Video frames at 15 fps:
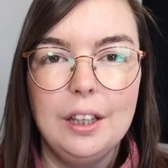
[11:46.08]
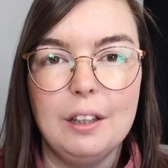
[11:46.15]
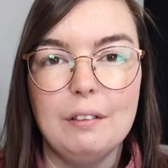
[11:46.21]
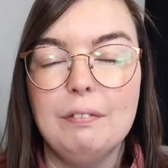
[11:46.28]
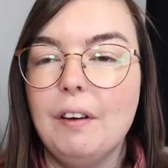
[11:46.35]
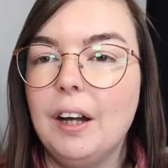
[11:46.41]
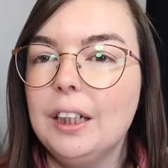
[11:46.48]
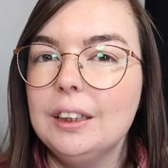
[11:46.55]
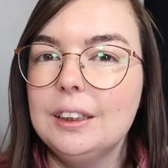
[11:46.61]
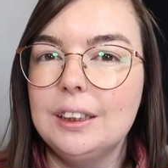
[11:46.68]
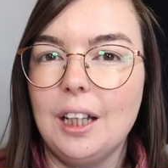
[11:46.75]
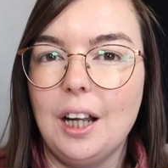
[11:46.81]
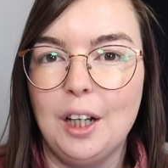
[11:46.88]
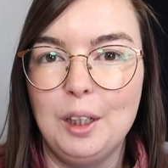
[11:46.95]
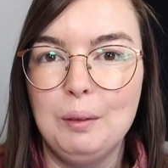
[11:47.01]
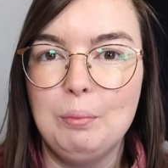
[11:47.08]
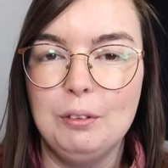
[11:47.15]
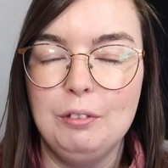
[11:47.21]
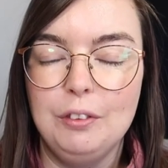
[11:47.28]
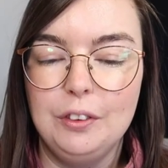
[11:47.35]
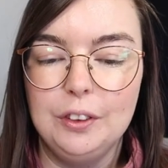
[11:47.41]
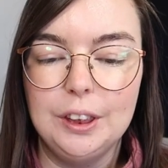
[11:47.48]
The files that I
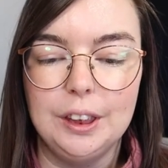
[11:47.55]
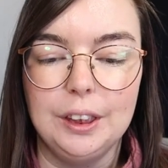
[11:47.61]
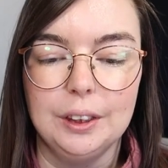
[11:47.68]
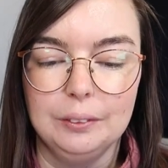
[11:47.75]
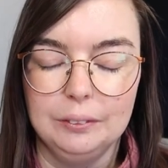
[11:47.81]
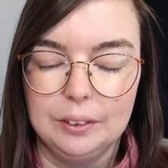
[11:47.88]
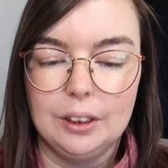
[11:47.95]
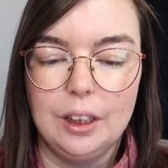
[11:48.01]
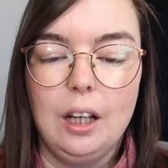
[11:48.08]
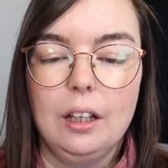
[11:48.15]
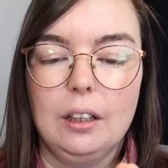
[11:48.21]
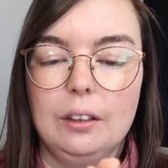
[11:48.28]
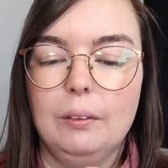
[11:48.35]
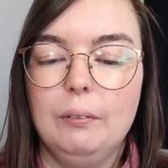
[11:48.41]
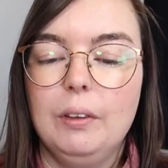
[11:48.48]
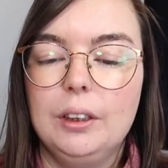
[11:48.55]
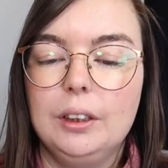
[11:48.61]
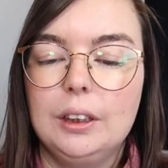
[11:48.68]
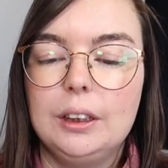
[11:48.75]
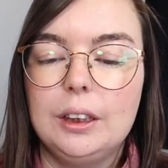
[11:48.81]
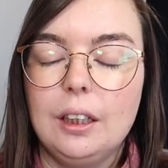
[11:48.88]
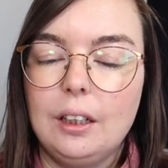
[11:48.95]
prefer to use are the
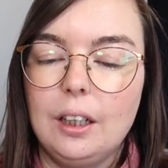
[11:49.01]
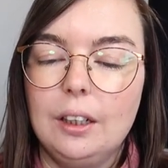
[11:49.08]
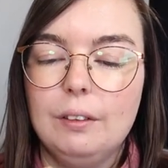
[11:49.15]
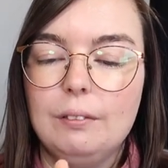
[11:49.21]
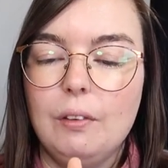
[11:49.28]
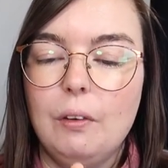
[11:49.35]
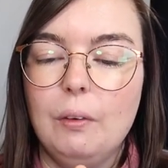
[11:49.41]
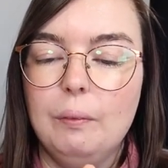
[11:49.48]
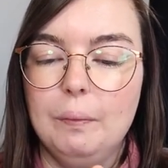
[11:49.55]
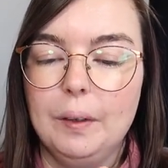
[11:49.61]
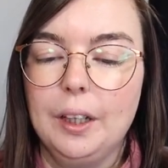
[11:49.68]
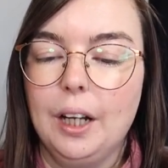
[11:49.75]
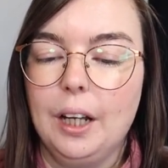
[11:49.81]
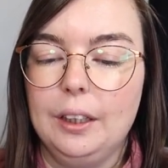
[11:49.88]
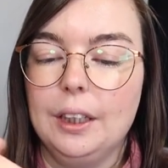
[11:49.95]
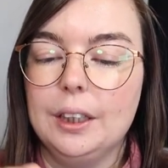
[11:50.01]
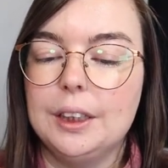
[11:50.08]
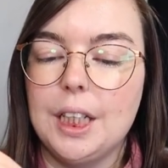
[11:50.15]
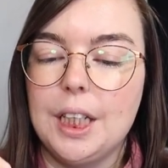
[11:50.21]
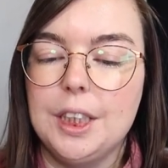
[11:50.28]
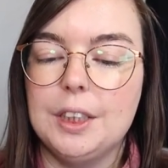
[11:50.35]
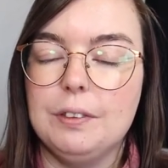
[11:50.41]
ones that kind of open and
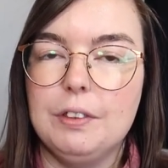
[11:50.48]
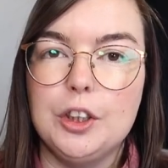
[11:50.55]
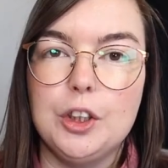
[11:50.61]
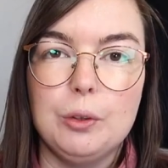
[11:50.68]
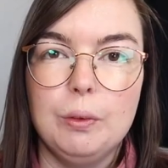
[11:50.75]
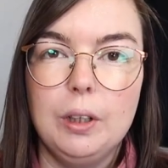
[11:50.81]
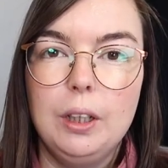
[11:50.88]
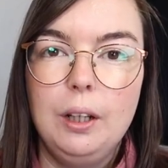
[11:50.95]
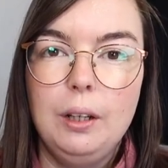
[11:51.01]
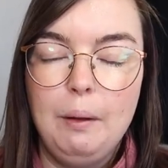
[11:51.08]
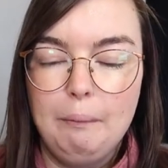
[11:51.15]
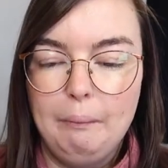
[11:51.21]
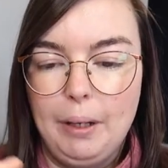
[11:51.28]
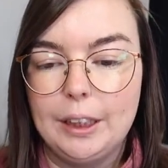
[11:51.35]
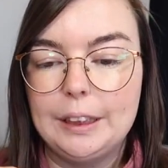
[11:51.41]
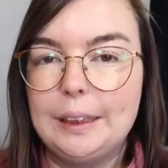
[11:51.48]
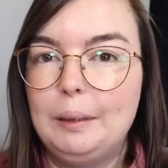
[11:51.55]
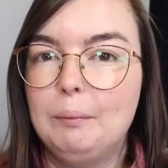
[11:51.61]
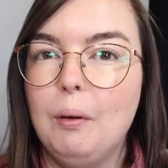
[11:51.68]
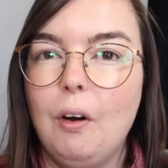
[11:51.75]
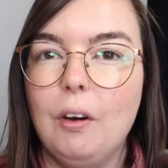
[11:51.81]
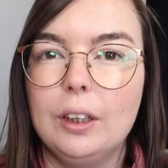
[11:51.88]
there's individual
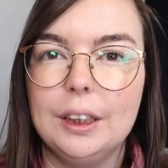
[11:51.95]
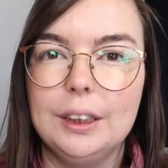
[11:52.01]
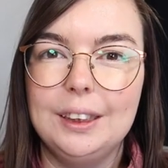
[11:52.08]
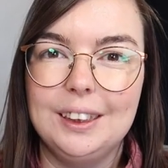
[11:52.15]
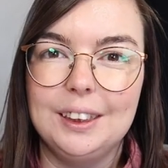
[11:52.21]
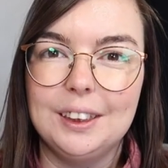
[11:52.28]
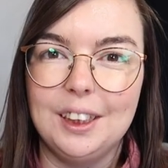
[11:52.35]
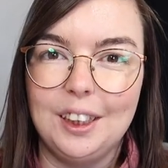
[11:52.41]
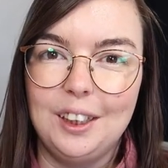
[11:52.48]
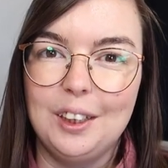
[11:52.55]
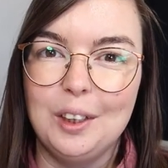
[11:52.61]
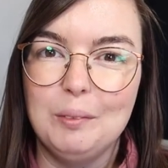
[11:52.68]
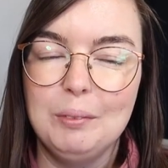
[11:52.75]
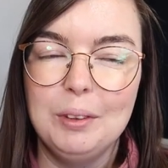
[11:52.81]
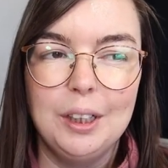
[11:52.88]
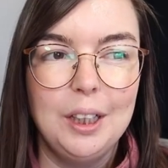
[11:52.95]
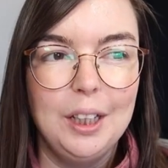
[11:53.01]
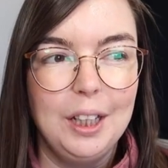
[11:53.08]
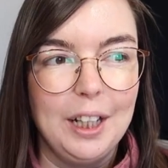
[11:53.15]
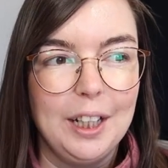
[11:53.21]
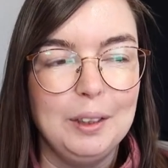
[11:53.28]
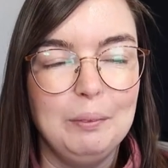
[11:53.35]
plastic pockets inside them.
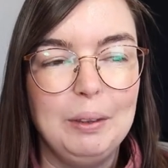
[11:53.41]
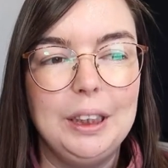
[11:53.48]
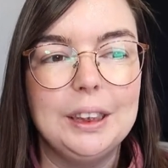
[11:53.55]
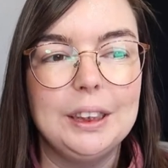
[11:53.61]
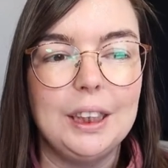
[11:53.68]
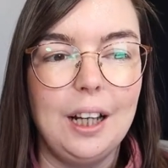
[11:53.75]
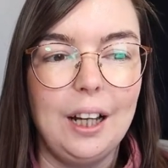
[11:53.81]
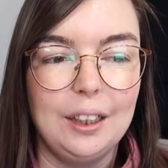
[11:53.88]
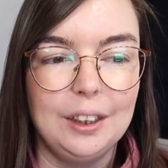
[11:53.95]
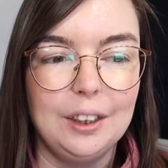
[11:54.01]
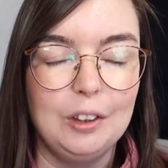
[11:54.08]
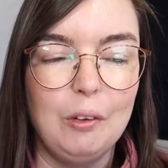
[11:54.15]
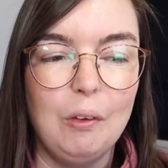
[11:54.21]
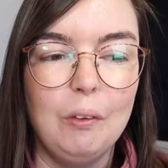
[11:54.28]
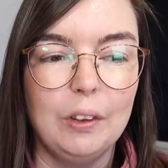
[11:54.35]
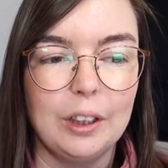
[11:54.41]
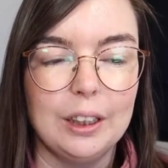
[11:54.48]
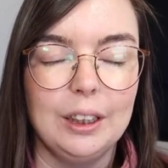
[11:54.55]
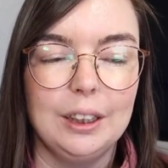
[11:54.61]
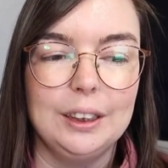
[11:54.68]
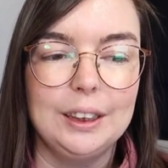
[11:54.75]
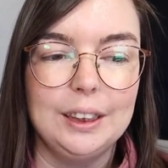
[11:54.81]
It means that I can
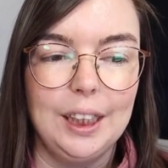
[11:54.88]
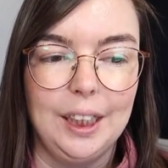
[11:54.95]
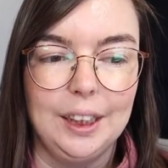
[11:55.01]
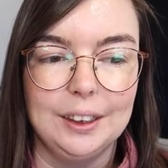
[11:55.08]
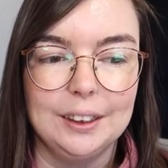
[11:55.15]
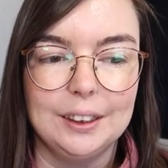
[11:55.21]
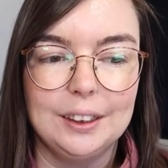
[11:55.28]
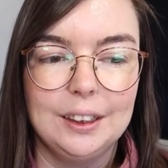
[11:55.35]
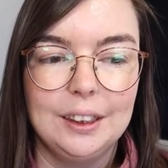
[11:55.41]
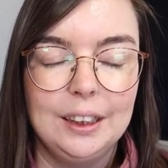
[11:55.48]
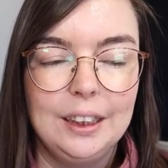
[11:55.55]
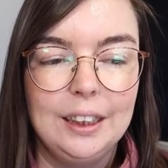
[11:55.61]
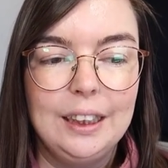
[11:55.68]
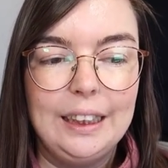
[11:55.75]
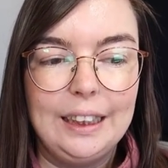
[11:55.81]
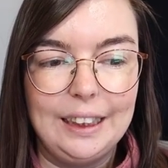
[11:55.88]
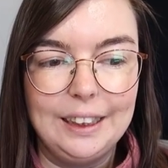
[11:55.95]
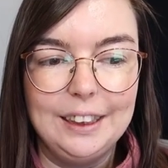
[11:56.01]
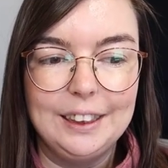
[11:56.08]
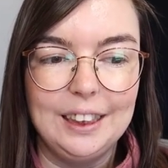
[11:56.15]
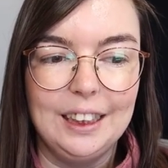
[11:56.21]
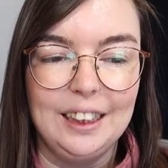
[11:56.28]
organize things
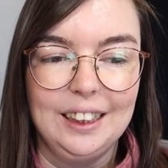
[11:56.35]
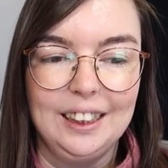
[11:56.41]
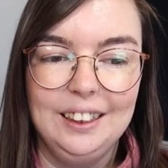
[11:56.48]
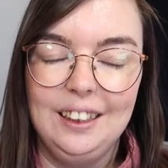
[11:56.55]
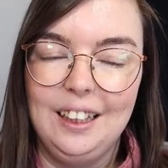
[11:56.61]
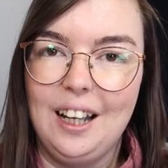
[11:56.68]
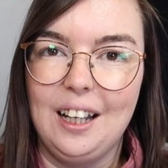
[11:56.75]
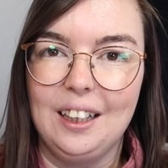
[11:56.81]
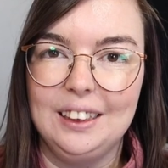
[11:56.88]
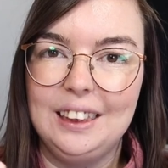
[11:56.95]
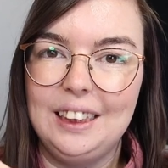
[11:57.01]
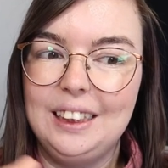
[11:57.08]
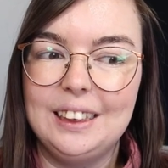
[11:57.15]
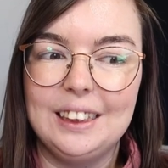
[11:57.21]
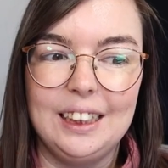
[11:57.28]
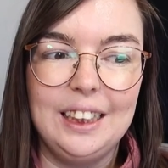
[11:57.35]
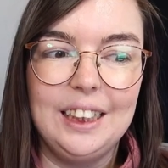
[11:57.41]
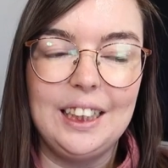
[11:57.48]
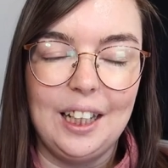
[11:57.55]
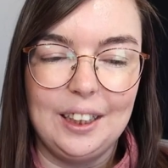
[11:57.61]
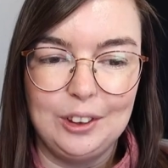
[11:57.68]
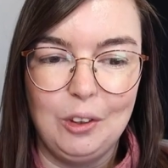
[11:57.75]
easily and easily
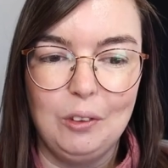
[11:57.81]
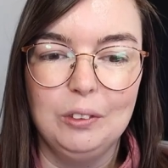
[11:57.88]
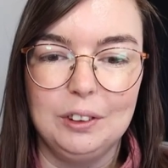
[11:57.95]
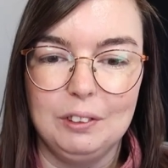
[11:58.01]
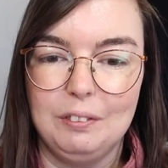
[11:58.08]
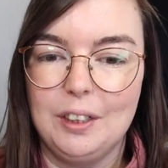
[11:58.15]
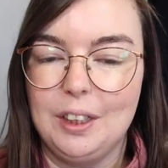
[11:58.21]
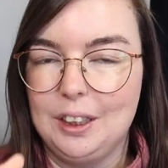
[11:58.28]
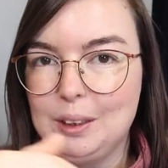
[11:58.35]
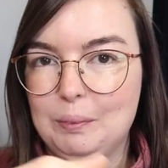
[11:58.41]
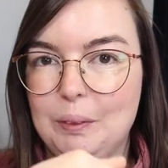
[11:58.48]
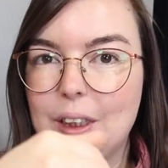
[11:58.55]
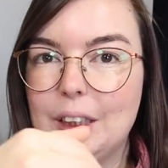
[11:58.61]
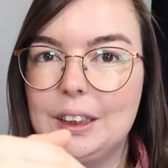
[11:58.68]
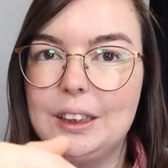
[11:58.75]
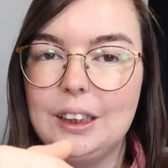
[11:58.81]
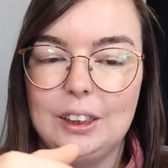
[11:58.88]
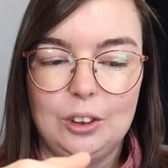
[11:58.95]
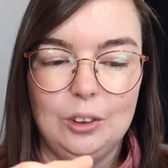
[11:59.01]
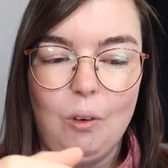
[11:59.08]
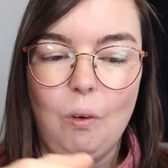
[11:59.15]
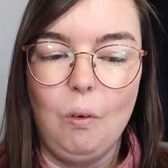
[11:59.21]
get hold of things because
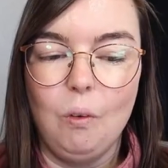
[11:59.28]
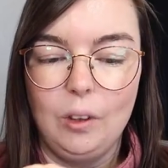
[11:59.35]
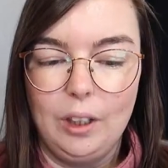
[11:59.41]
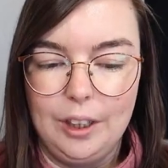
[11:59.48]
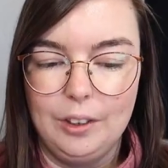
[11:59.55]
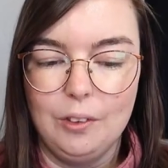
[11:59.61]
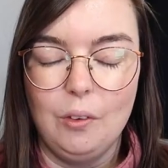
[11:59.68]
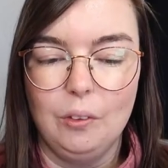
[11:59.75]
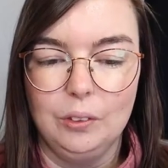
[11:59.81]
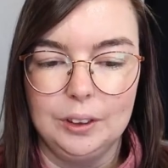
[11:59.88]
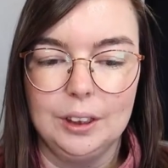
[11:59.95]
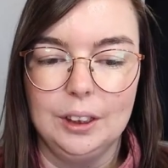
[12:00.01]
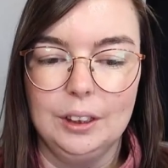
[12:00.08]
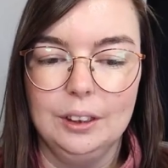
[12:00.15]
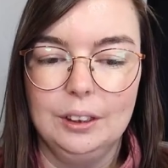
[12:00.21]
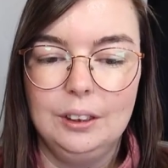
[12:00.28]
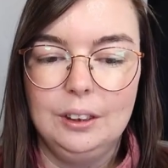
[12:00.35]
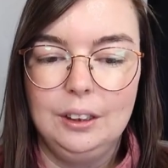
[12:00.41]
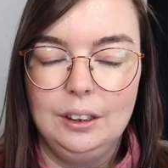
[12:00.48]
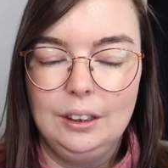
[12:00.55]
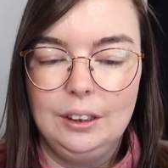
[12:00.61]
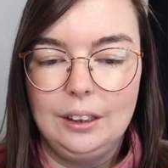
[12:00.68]
it's all in order
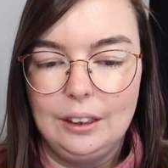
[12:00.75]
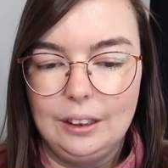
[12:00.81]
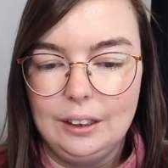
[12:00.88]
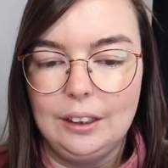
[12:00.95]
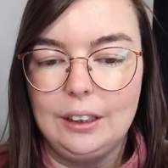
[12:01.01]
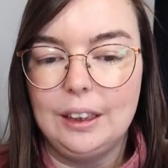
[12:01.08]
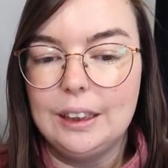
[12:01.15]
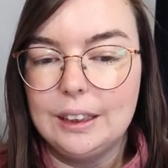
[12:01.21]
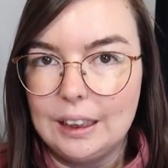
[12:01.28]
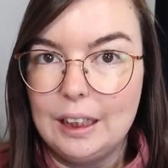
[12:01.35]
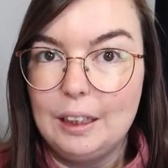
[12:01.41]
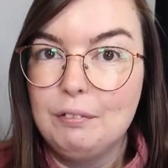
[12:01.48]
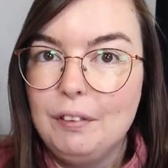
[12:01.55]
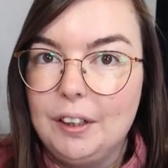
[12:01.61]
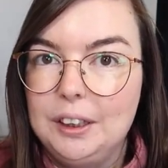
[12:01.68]
easily